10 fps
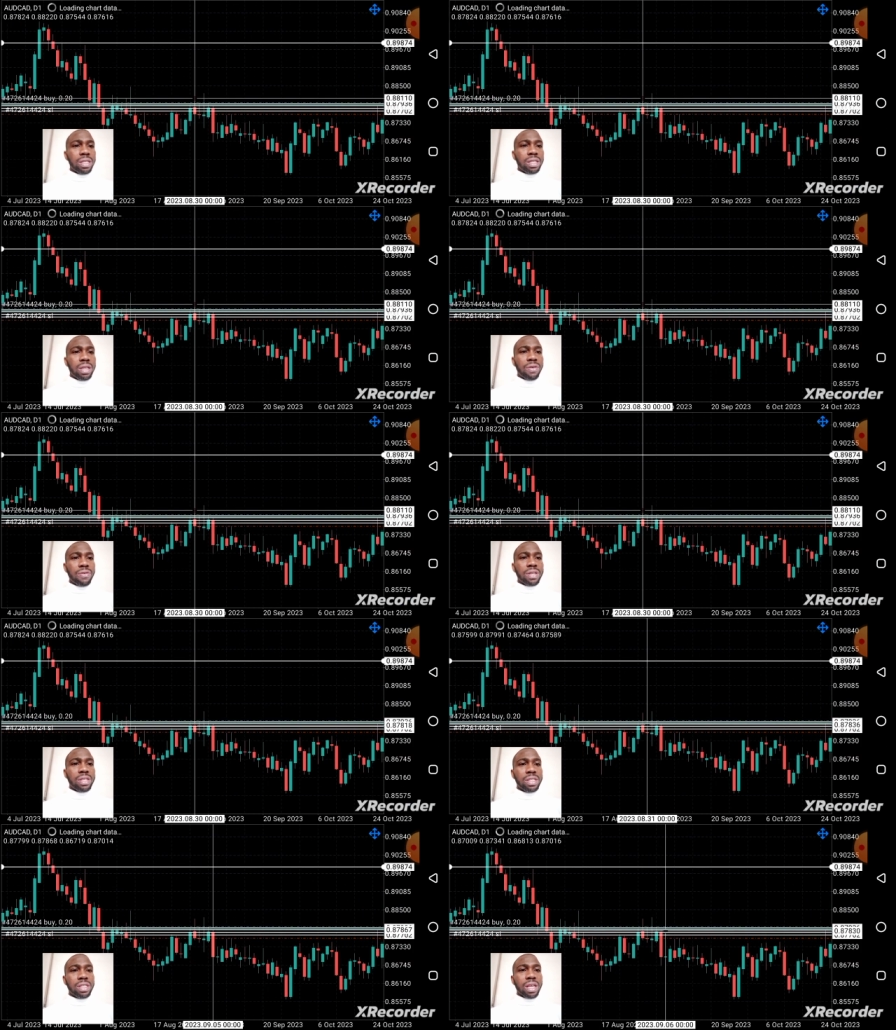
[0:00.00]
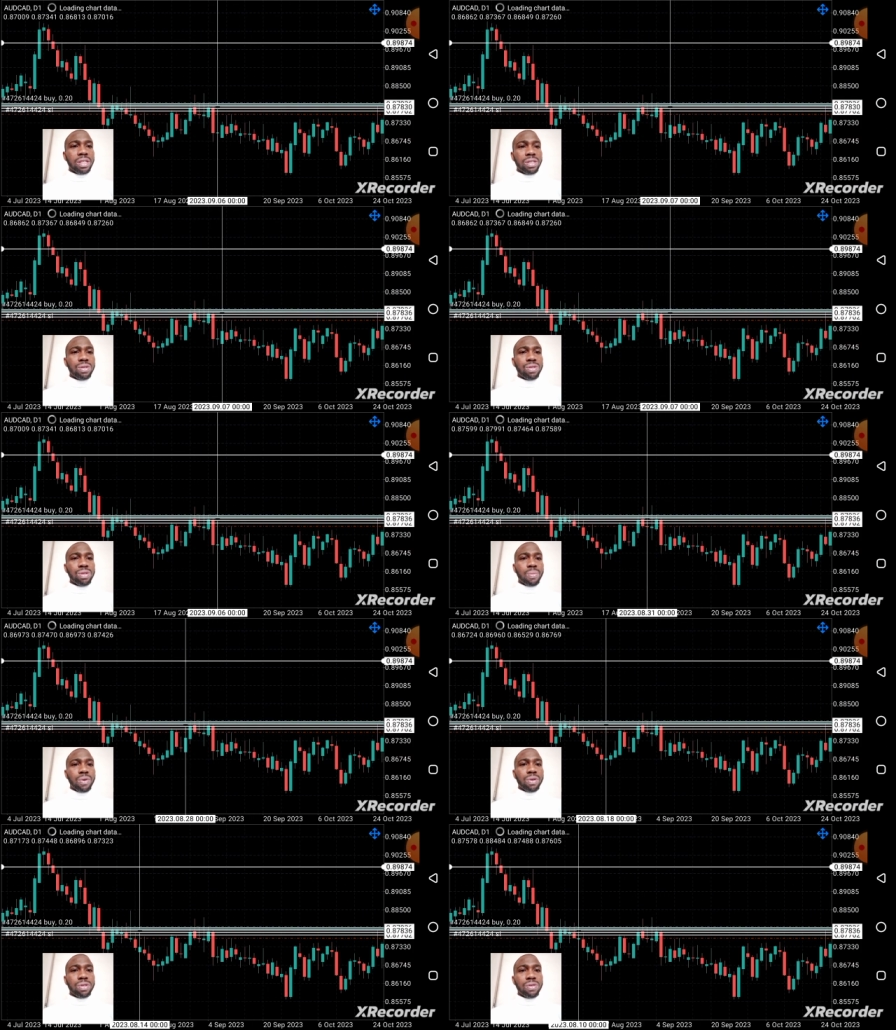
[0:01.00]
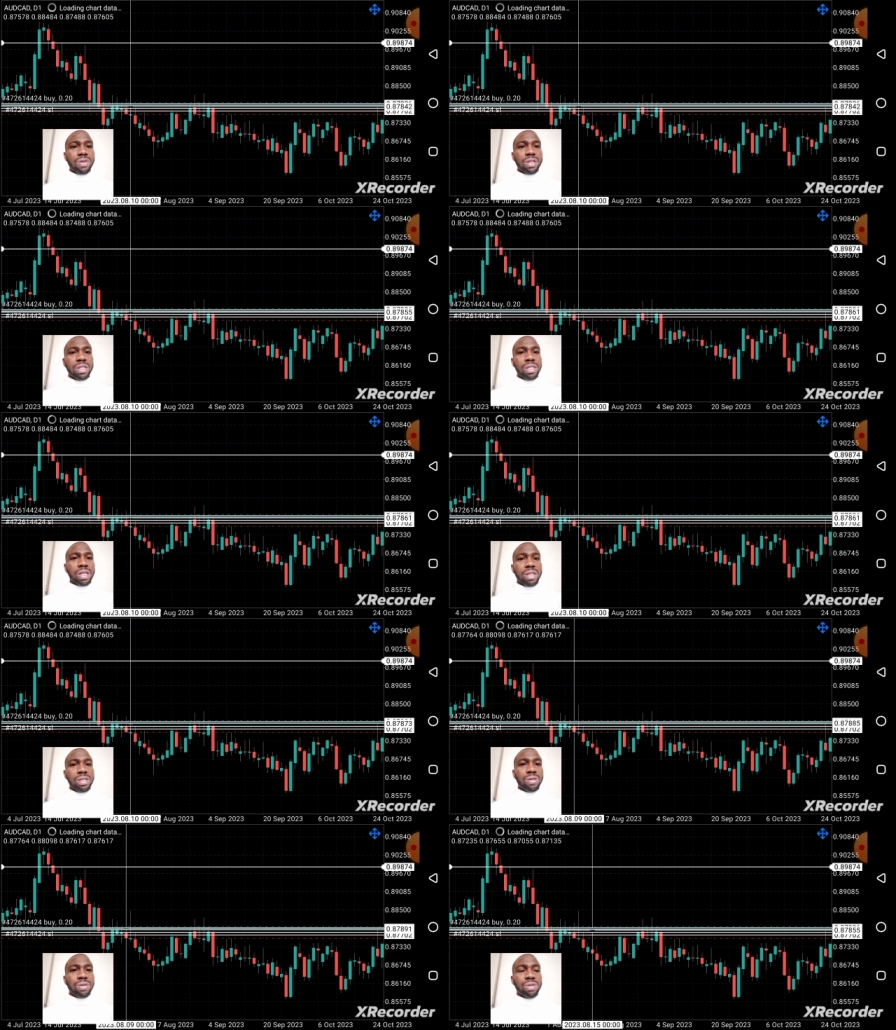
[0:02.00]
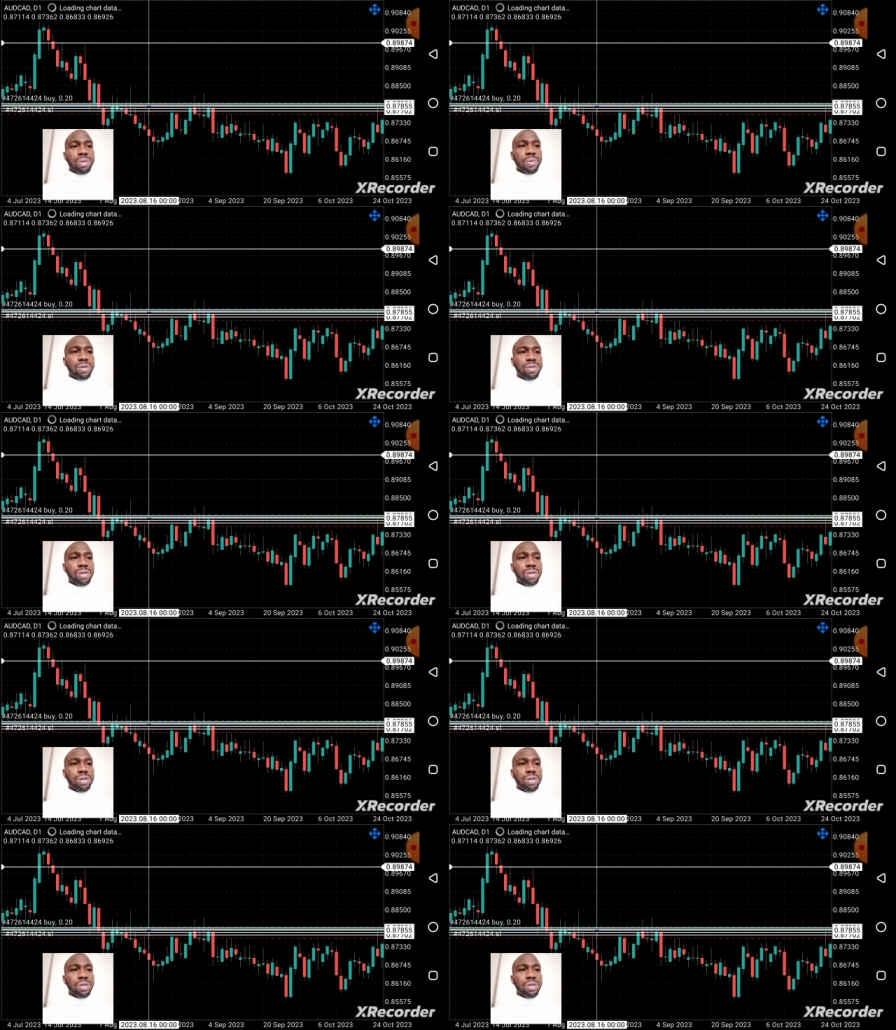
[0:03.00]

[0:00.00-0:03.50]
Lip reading: resistance, turn support, resistance, turn support.